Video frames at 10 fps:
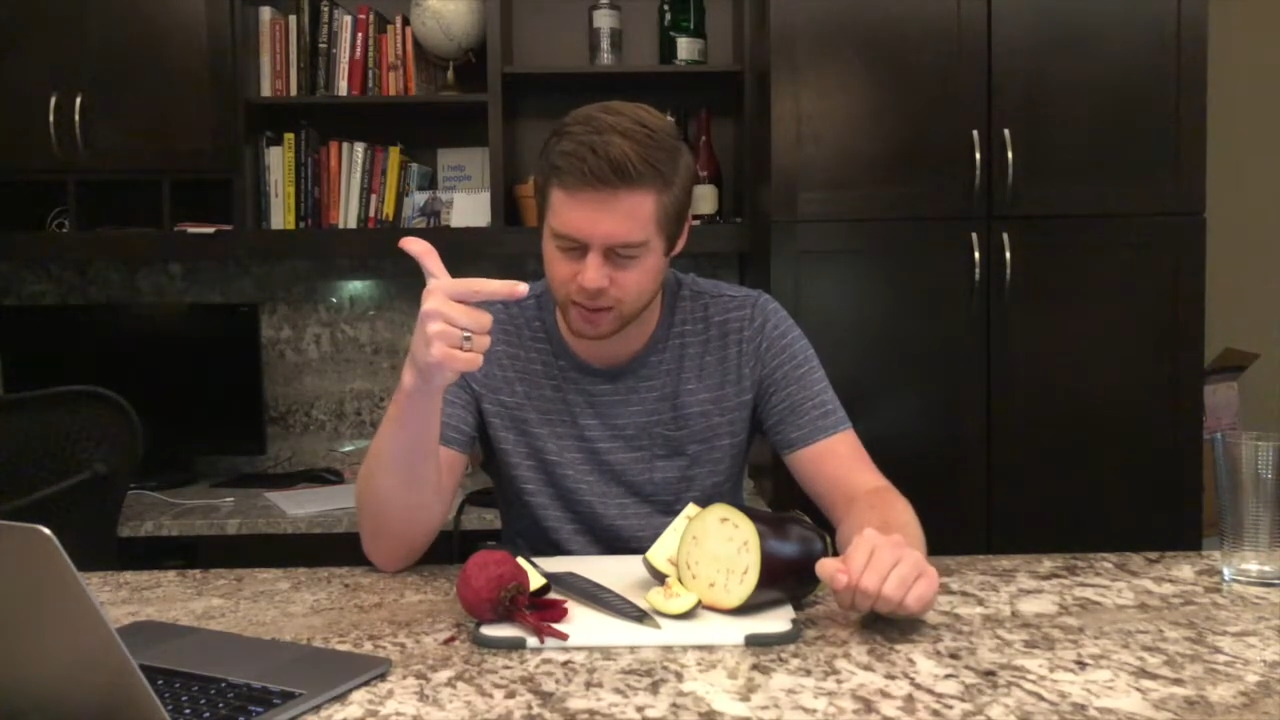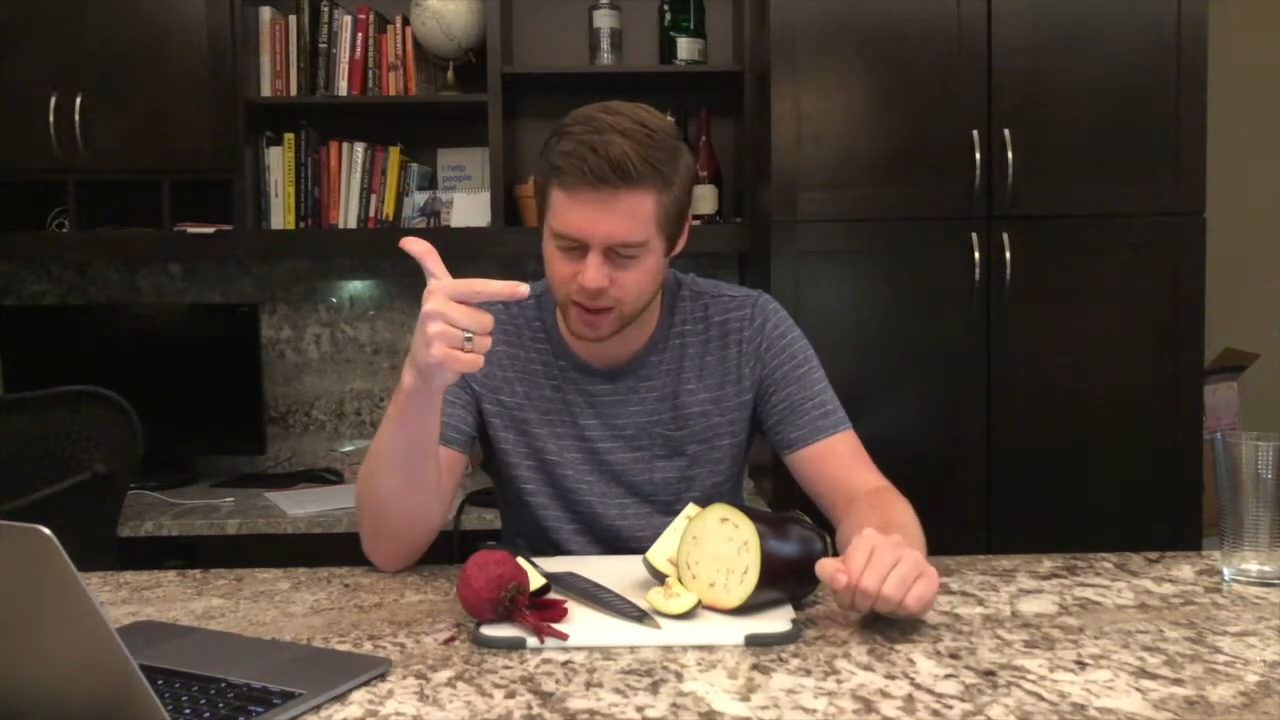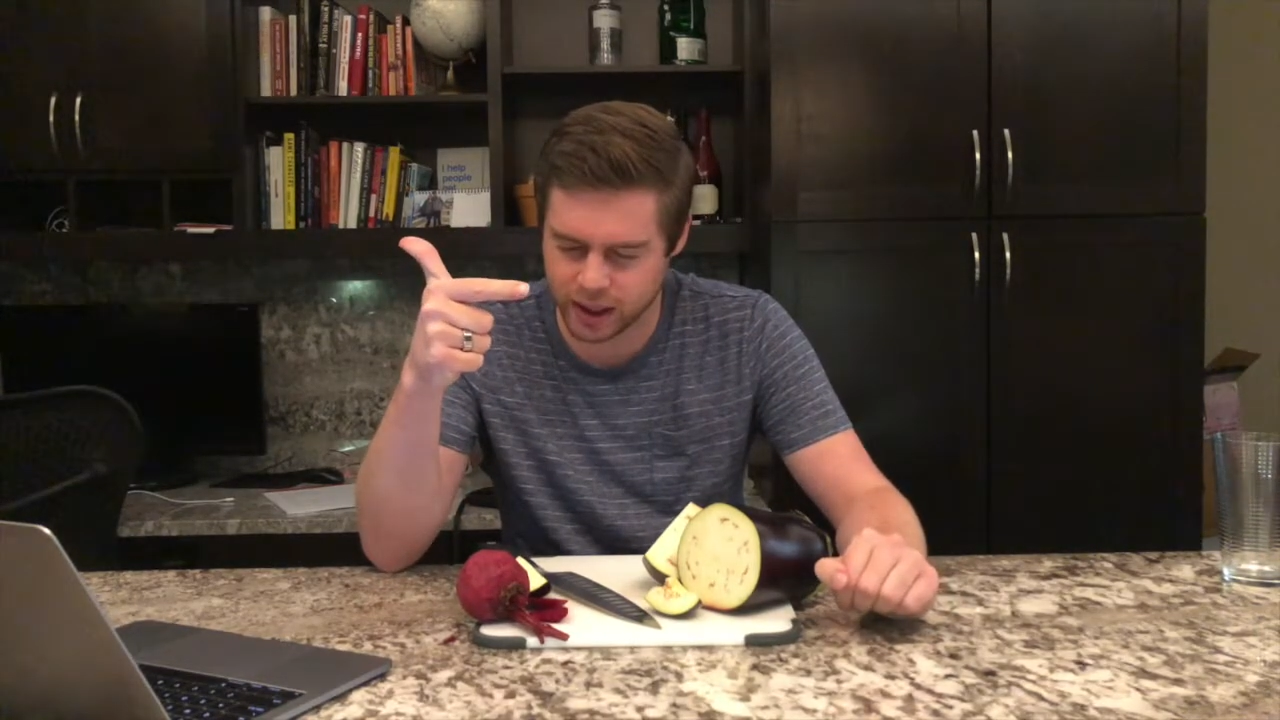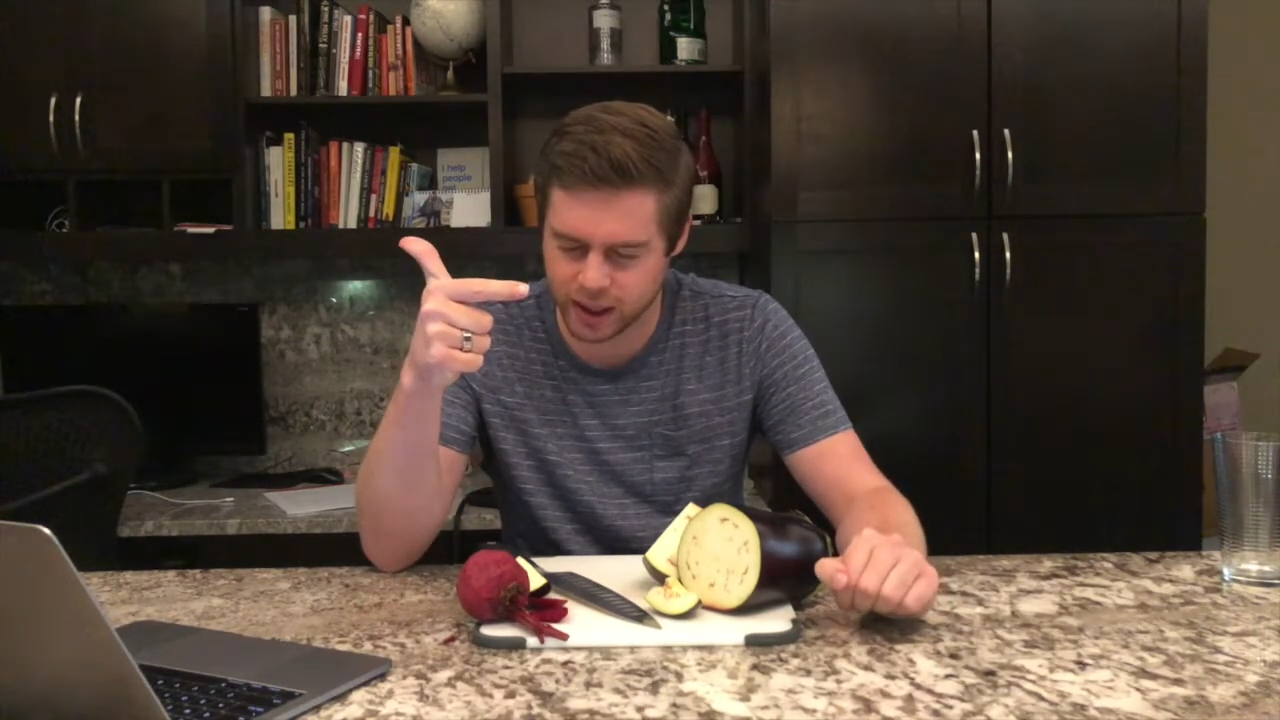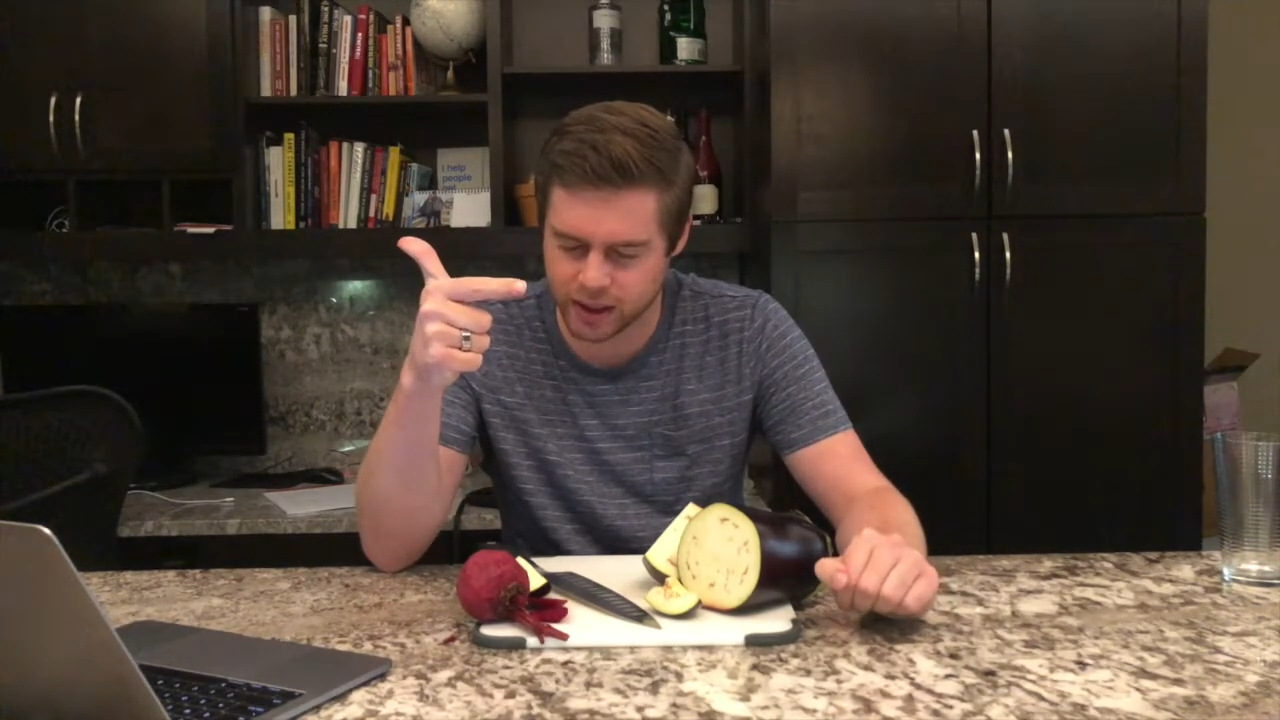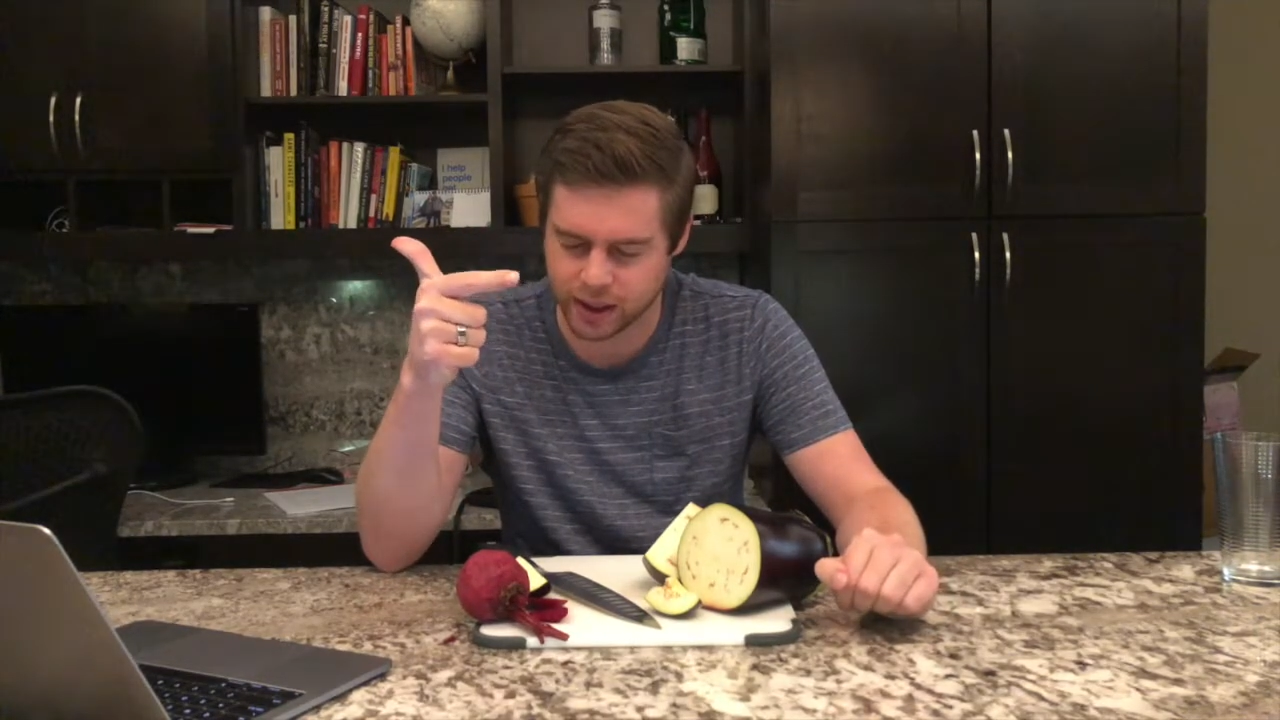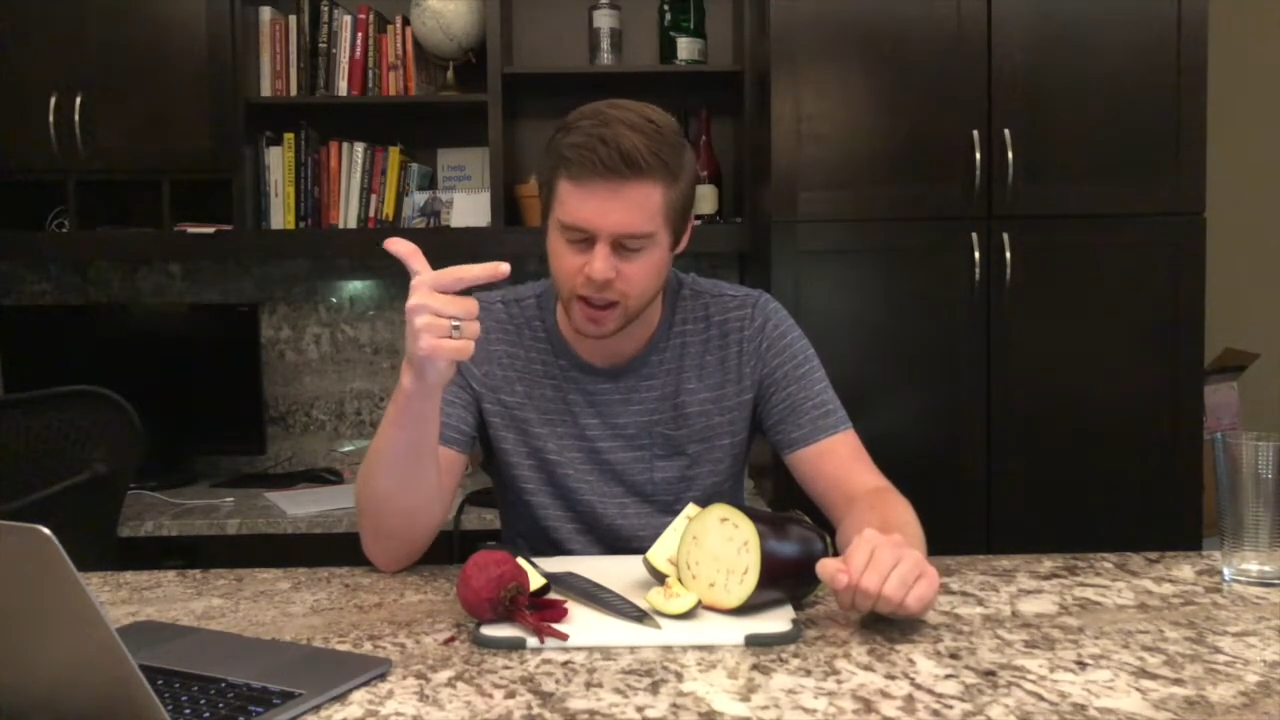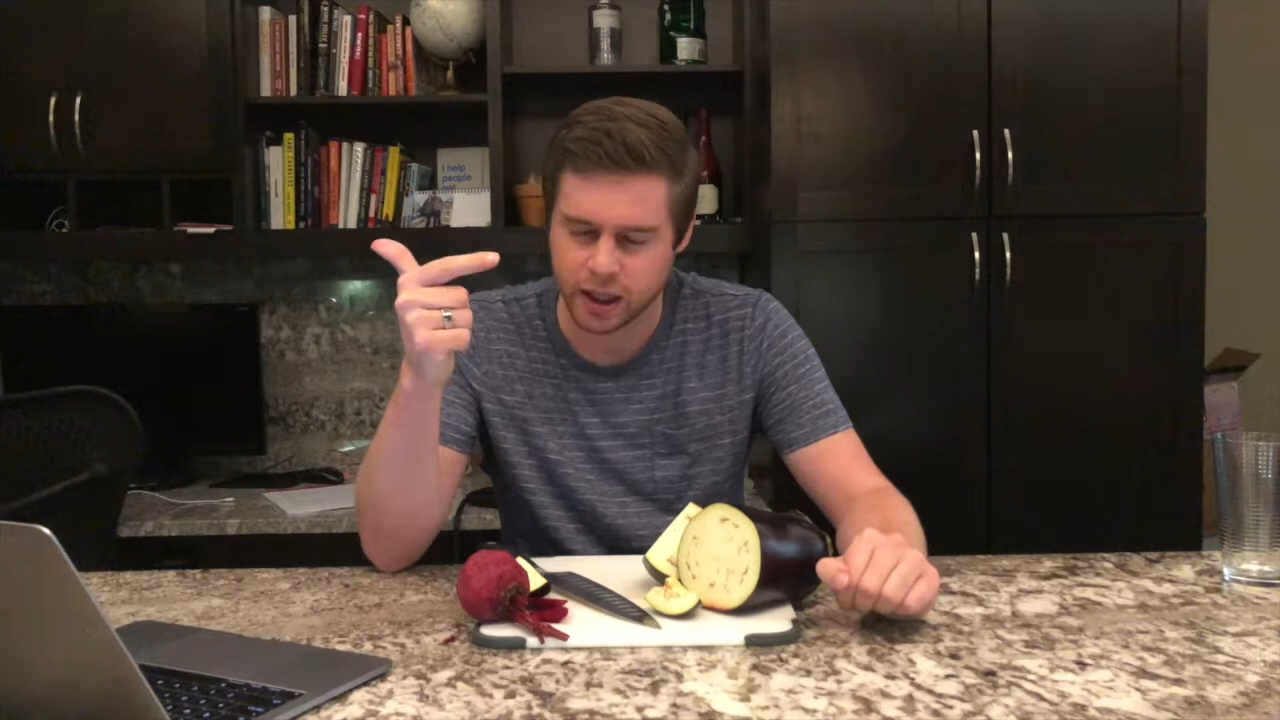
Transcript: we eat?